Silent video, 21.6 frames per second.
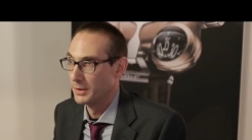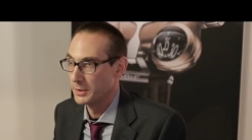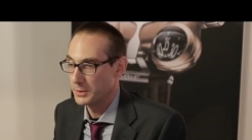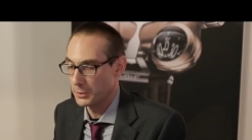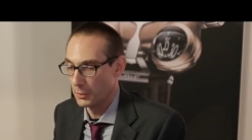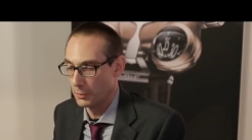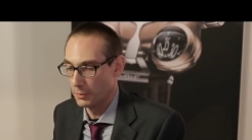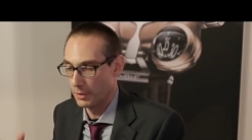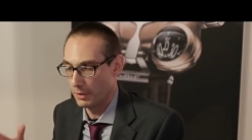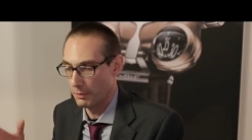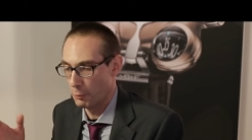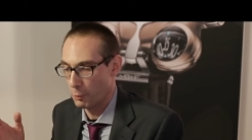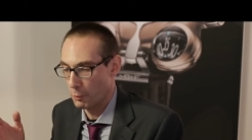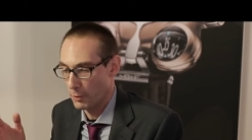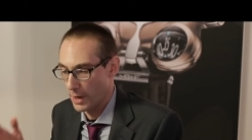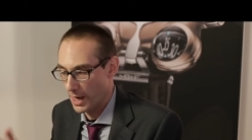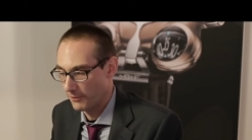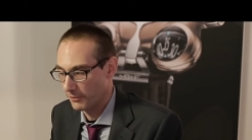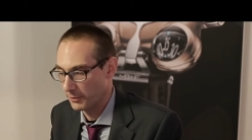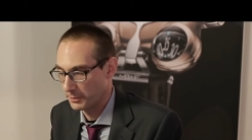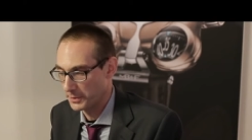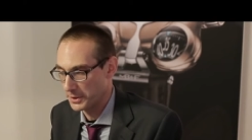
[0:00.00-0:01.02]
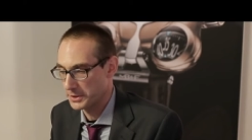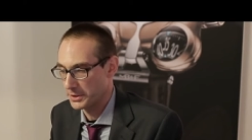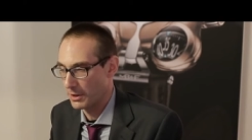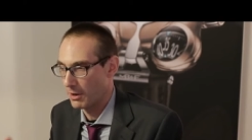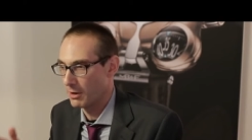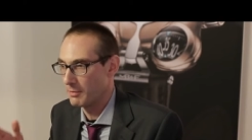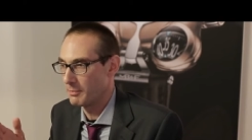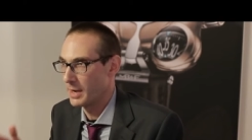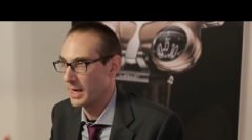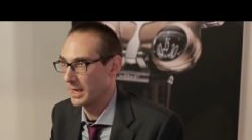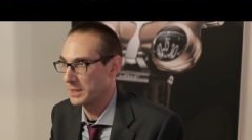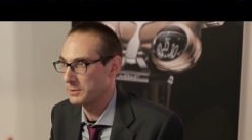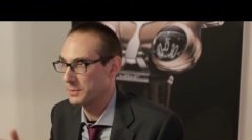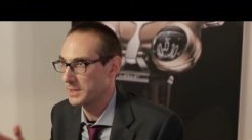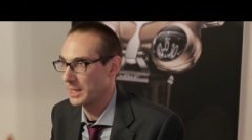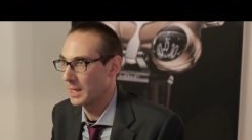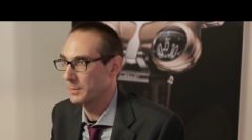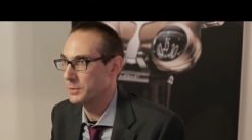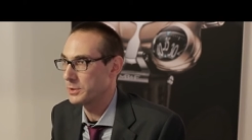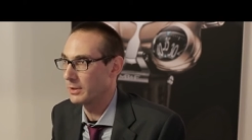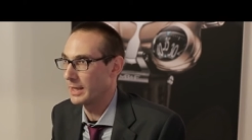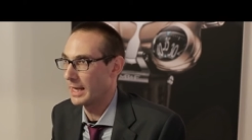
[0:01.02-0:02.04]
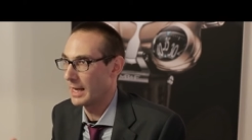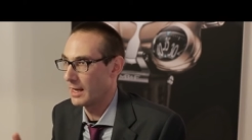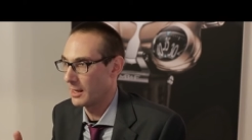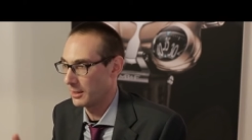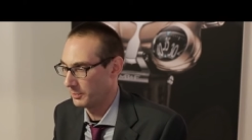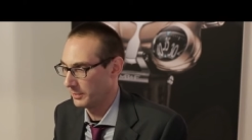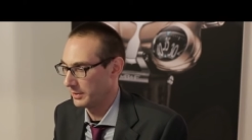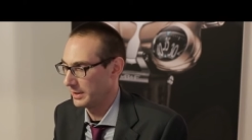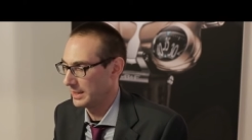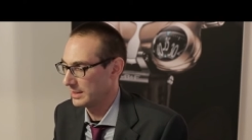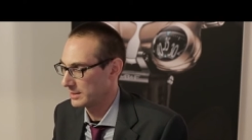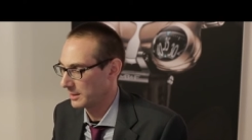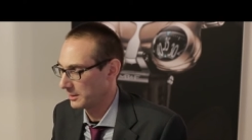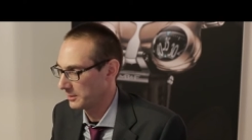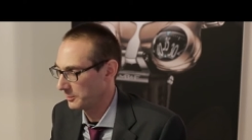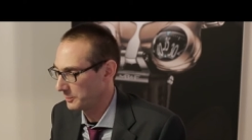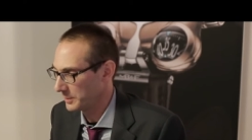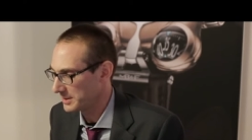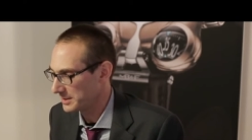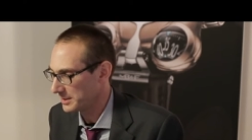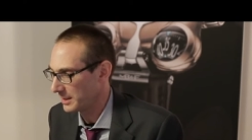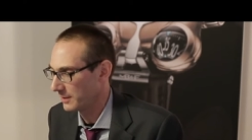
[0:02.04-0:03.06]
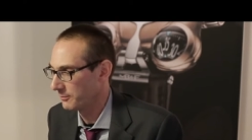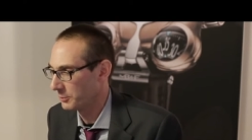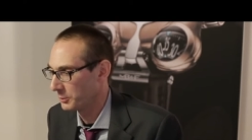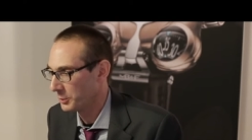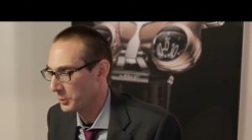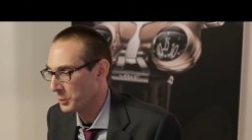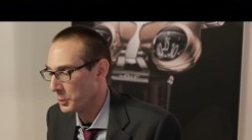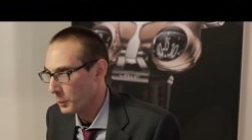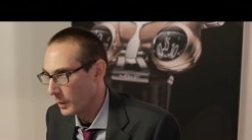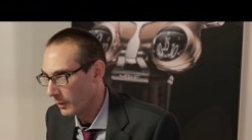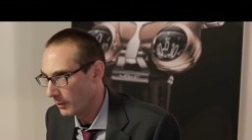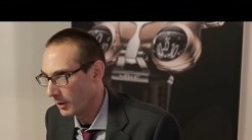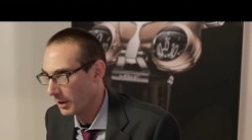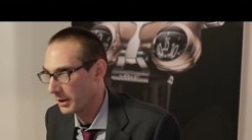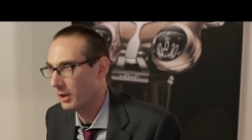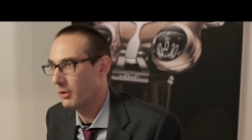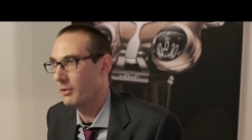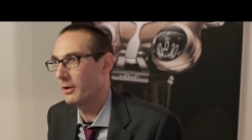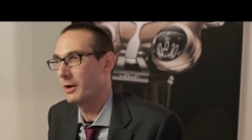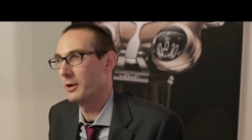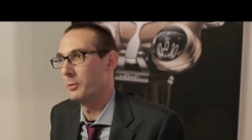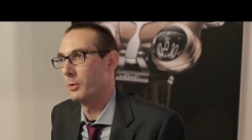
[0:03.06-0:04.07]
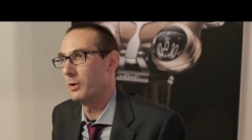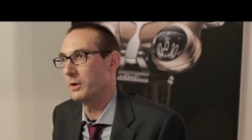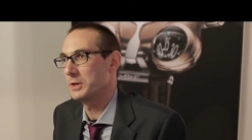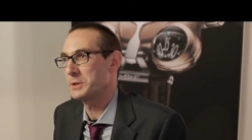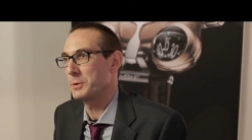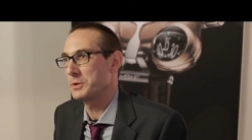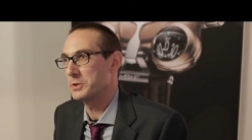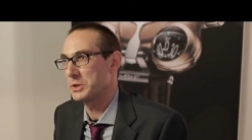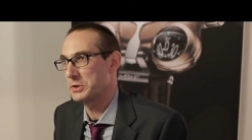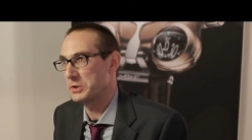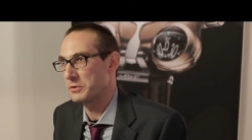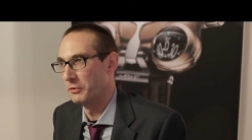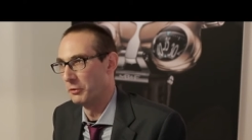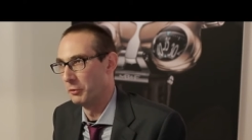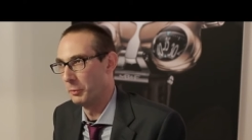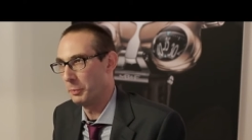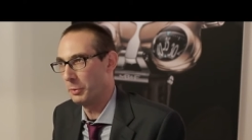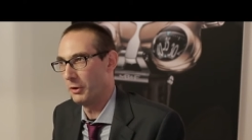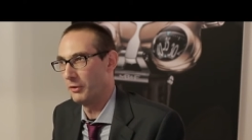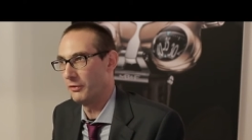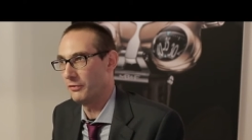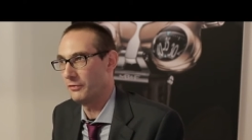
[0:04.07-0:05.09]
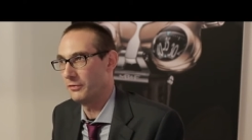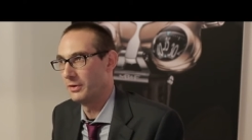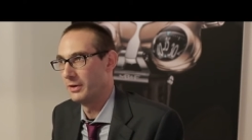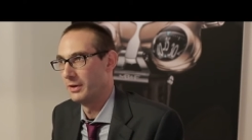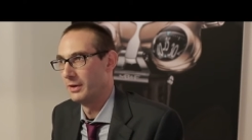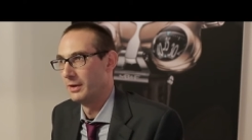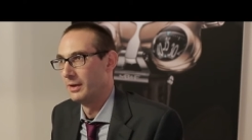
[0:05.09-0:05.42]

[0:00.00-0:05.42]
So right from the start, Max was absolutely adamant. He said to me, "Stephen, we've got to create a watch which is foolproof."